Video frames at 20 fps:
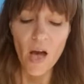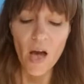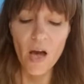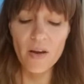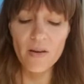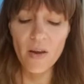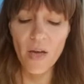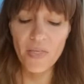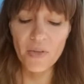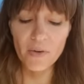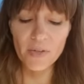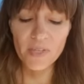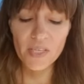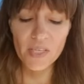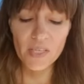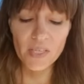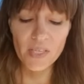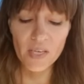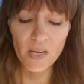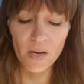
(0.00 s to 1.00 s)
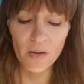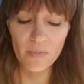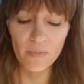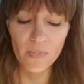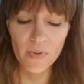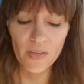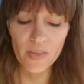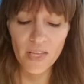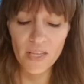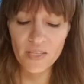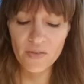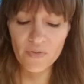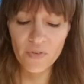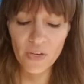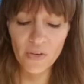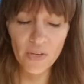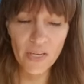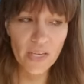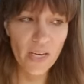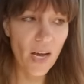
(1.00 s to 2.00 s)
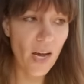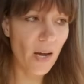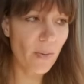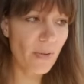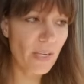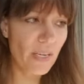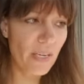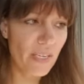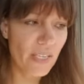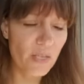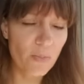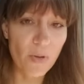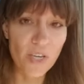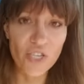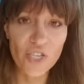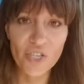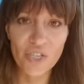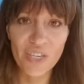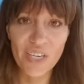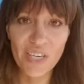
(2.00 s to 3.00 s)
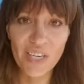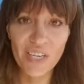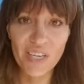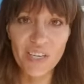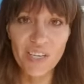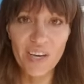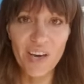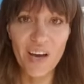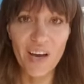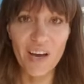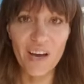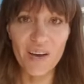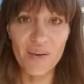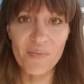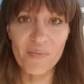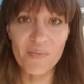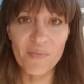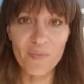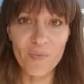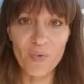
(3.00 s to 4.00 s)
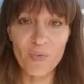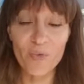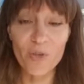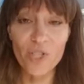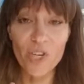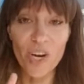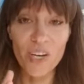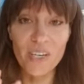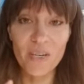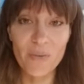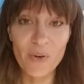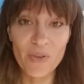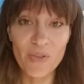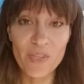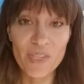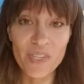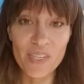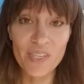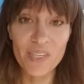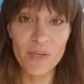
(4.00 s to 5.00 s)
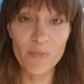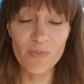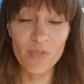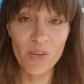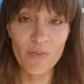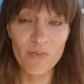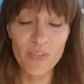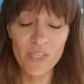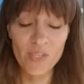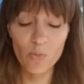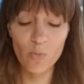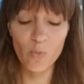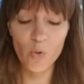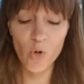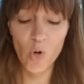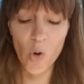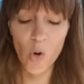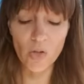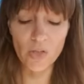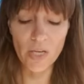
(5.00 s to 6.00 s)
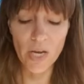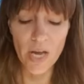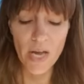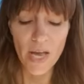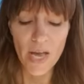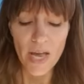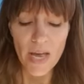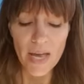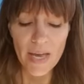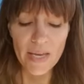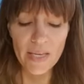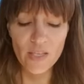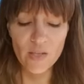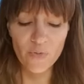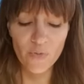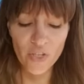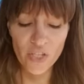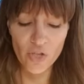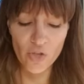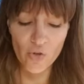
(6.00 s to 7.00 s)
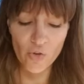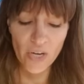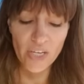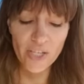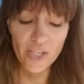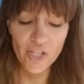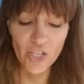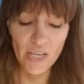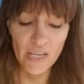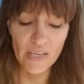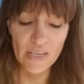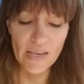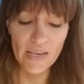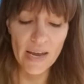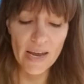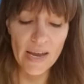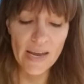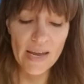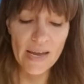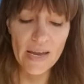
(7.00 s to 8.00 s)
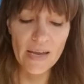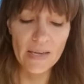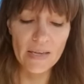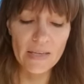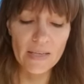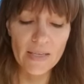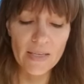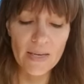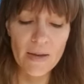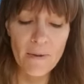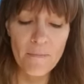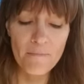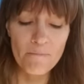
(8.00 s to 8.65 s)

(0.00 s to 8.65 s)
Another system that's very common, especially um, when we're talking about the systems of this world, is frustration. And